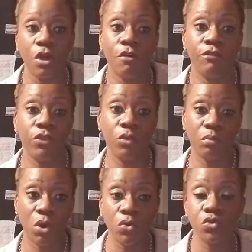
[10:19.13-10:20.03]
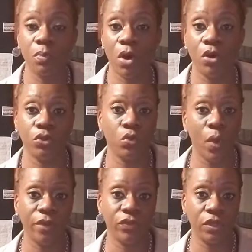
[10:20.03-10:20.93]
For the most part
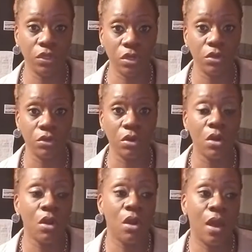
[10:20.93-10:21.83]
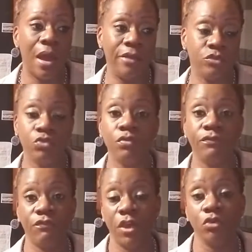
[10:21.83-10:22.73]
throughout the year, I
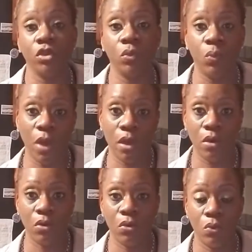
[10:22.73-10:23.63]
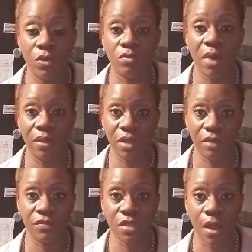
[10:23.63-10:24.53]
do fairly well with my
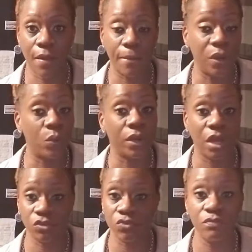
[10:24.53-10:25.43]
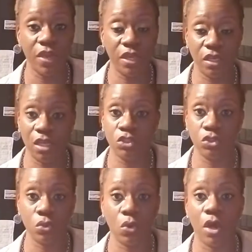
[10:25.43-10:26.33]
lifestyle. But when I do
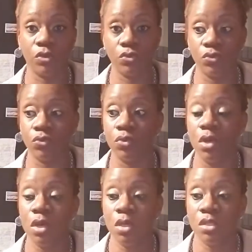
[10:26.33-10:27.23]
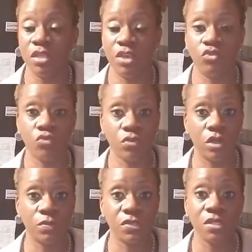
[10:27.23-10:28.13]
vacation or I do take
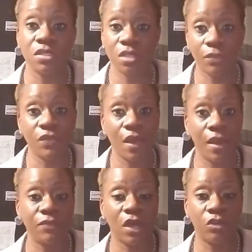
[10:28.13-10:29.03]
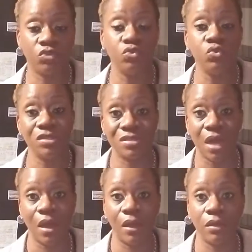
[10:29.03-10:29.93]
trips, sometimes I do
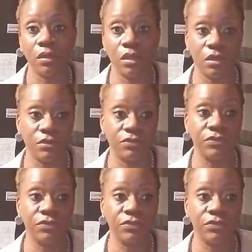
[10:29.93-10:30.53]
decide if,